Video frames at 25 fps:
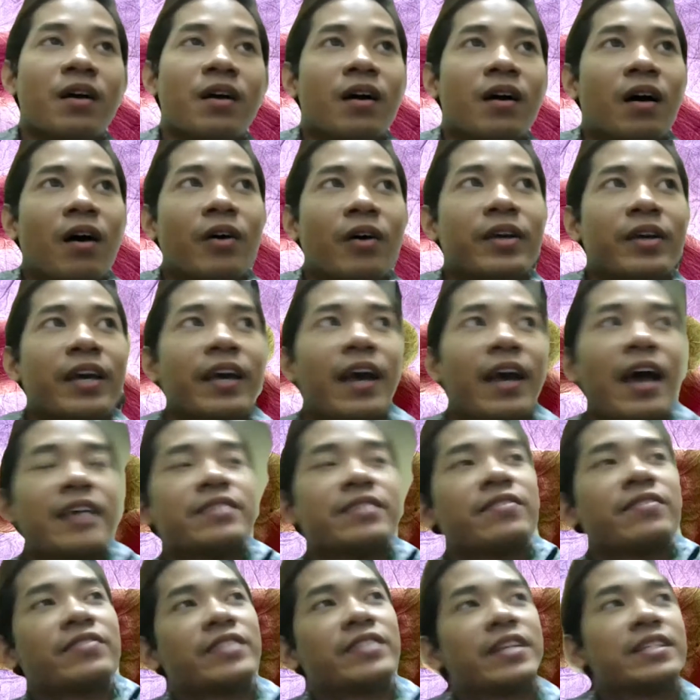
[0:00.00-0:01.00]
Okay, as
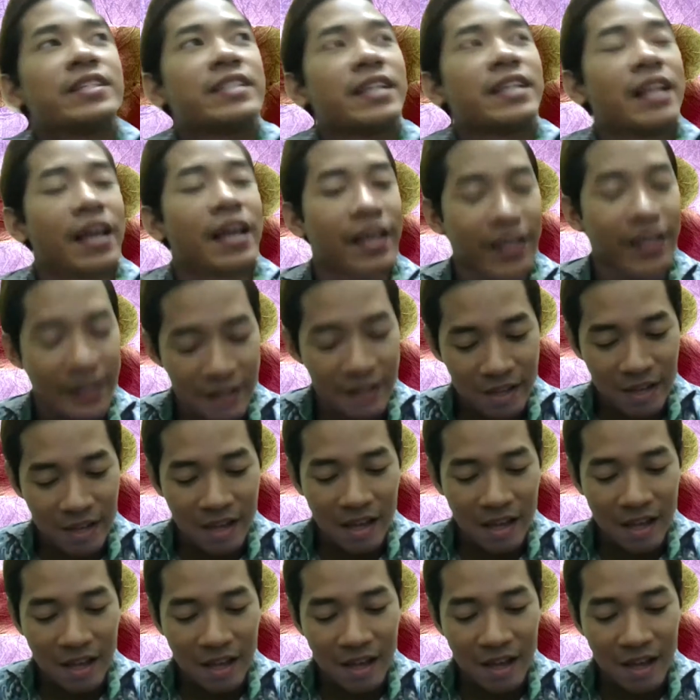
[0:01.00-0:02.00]
a researcher,
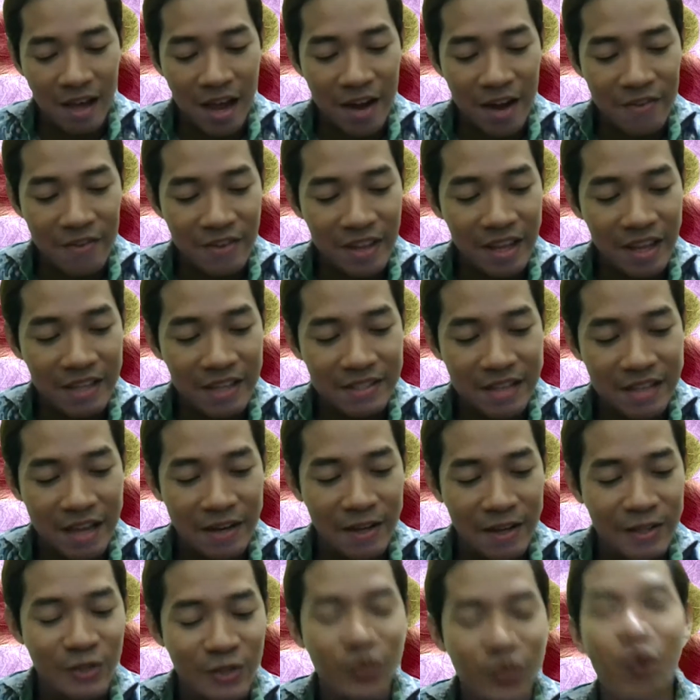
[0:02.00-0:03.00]
I realized that
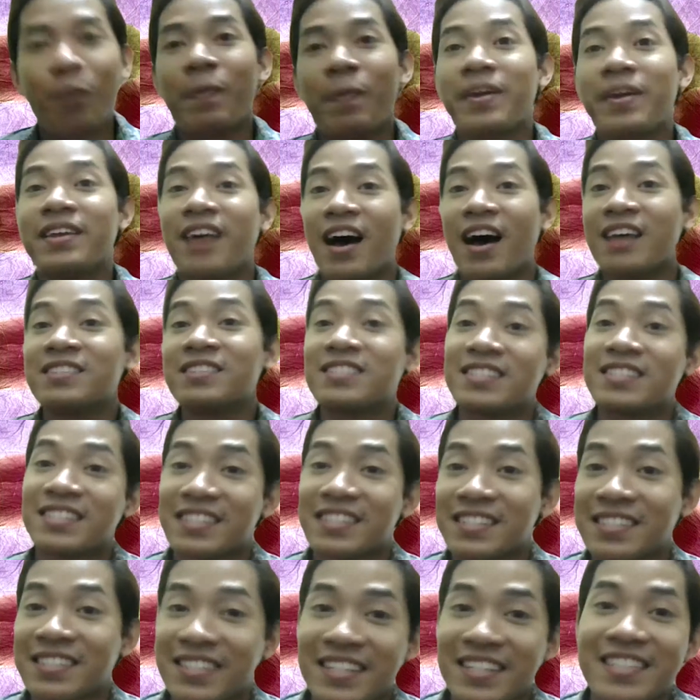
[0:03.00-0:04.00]
there's so many
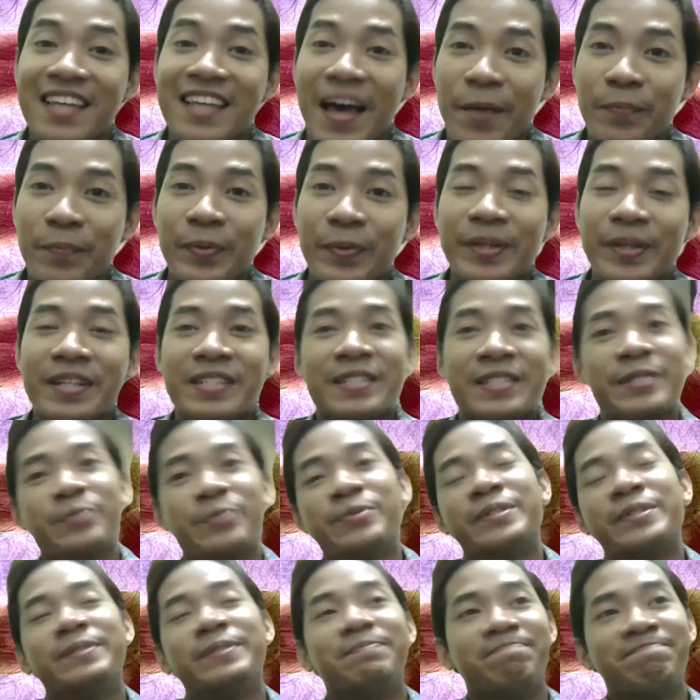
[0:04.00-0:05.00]
uncertainties happen in the
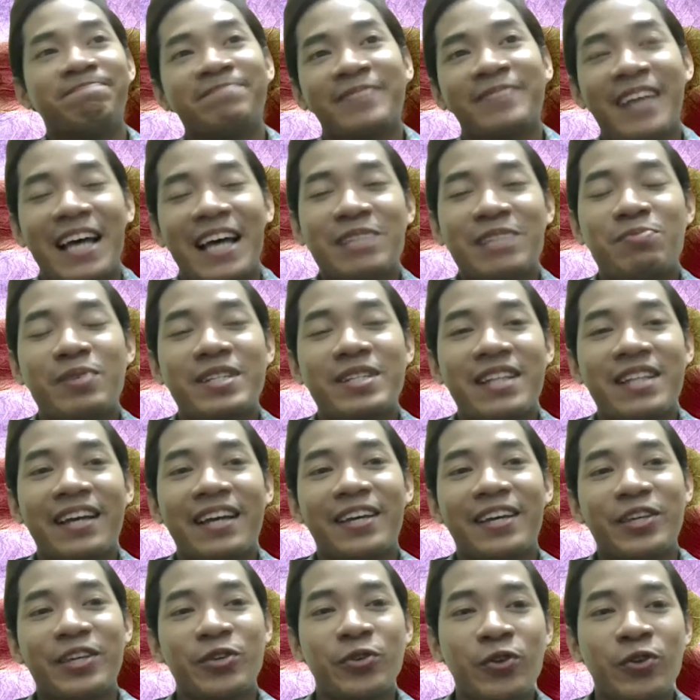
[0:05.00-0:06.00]
world. Especially
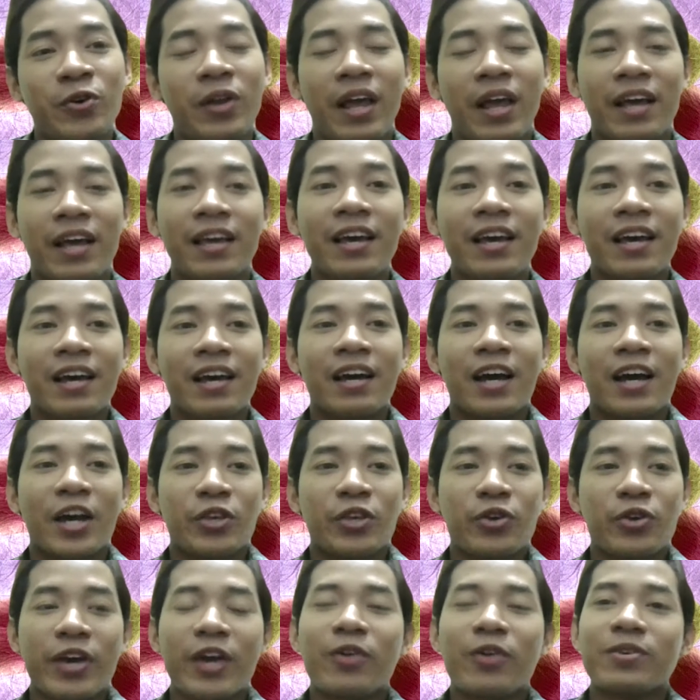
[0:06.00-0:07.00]

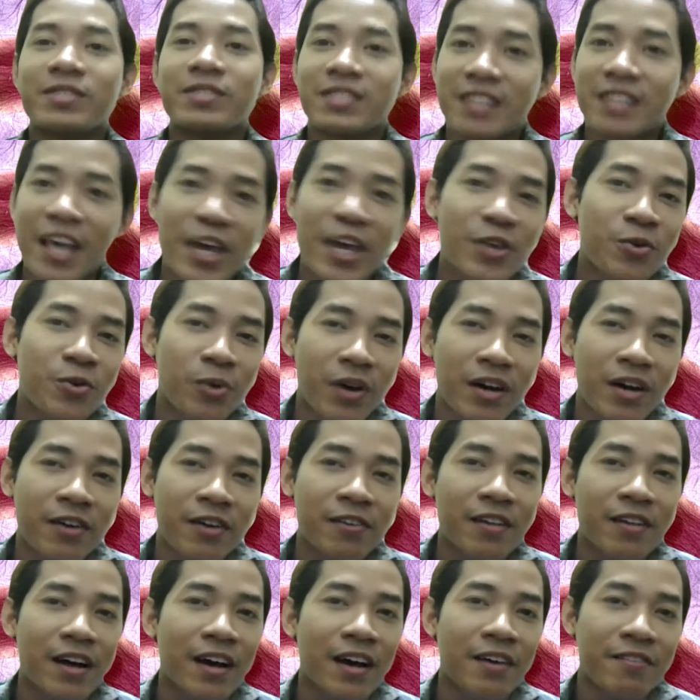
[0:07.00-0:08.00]
you cannot say you
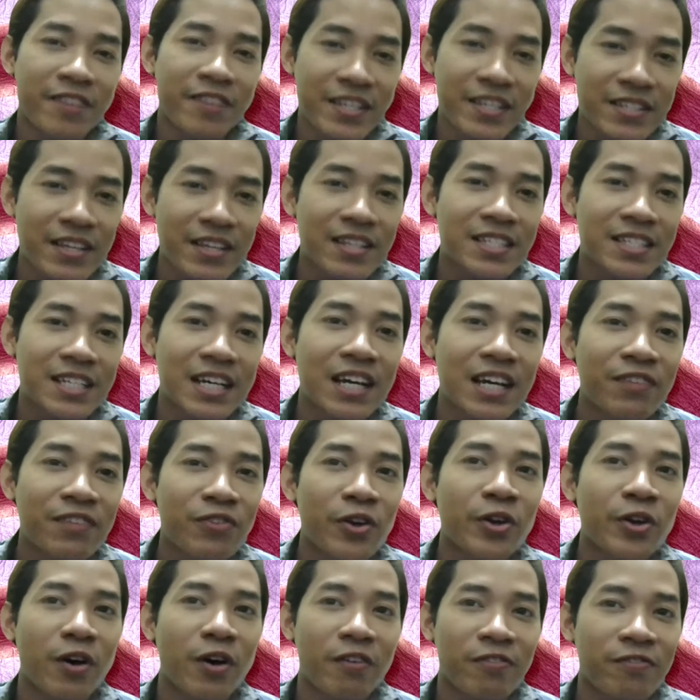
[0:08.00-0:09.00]
are a researcher if
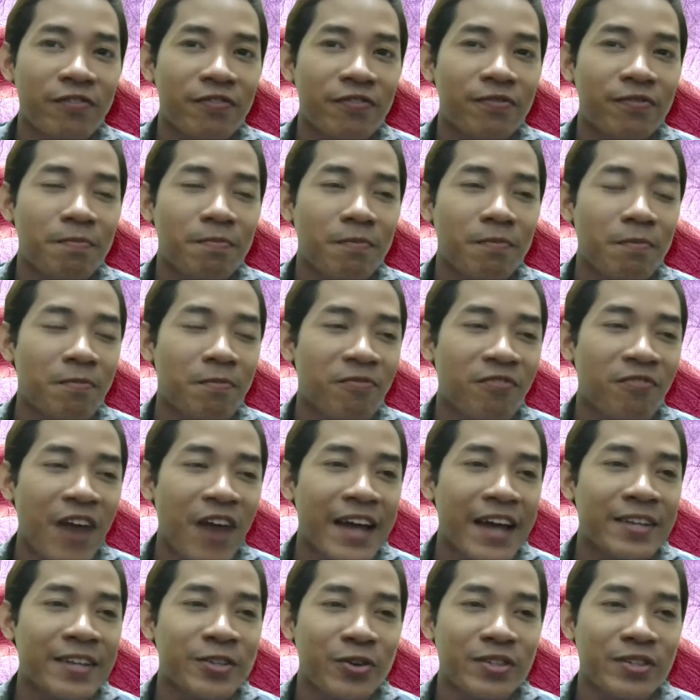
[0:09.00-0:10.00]
you're not
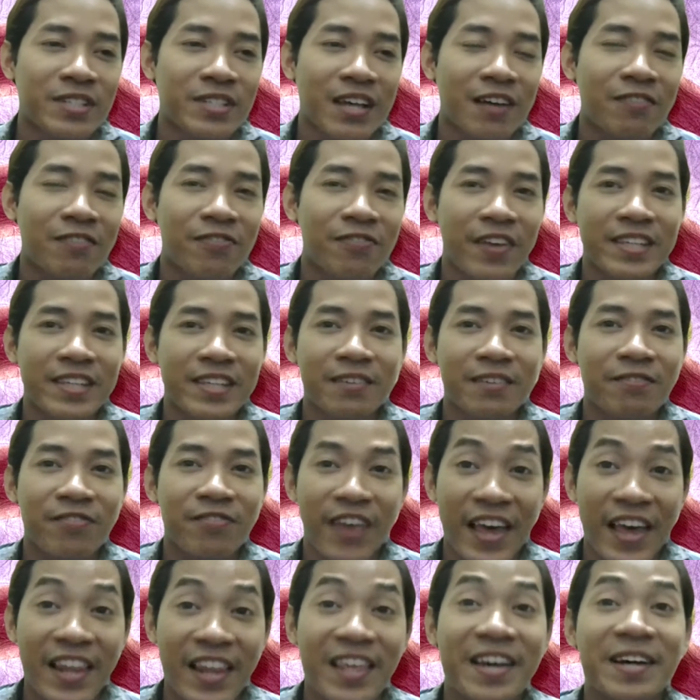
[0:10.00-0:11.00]
find yourself facing
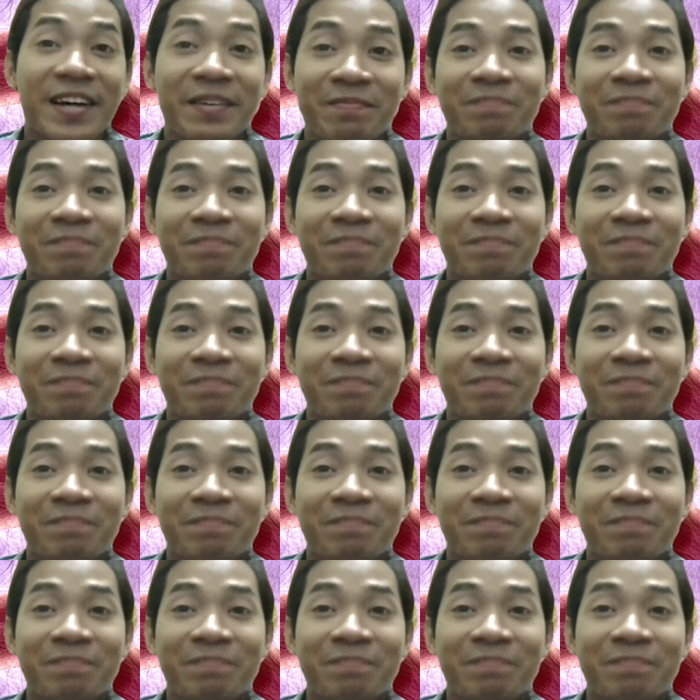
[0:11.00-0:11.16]
failure.